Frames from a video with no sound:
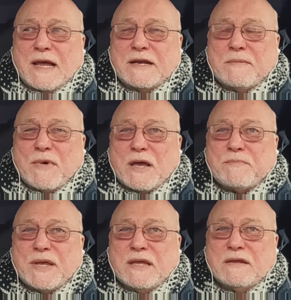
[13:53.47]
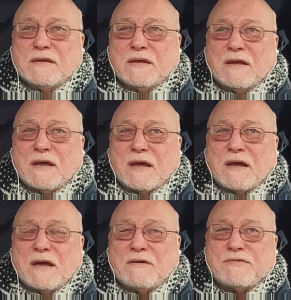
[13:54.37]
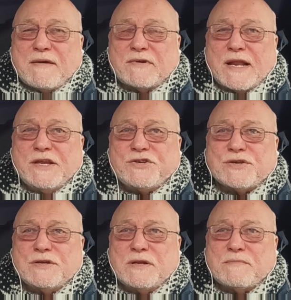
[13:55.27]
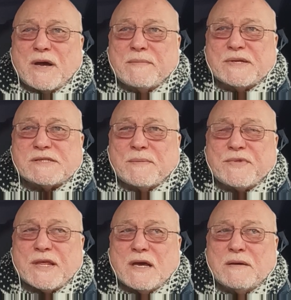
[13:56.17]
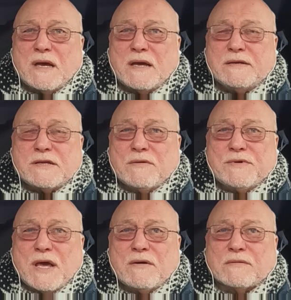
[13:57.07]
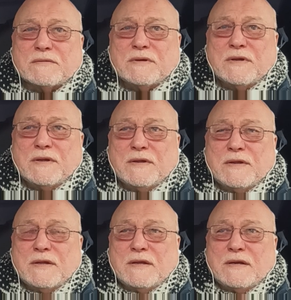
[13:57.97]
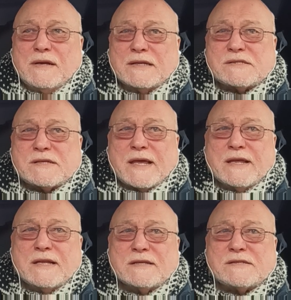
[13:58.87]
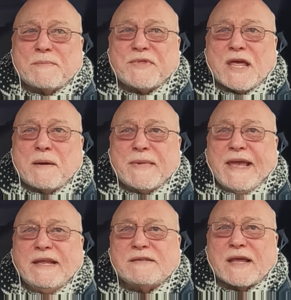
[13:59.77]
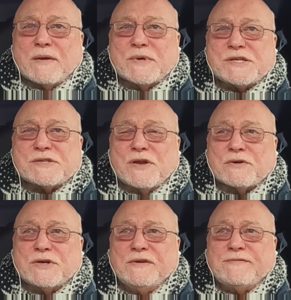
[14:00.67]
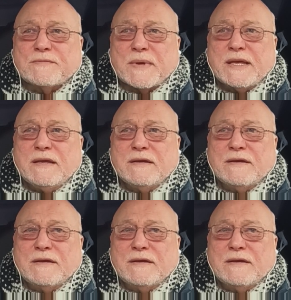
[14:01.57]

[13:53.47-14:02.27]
And it might be a revelation, it might be something I don't know. Let's say it's something I'm eating, which is not good for me.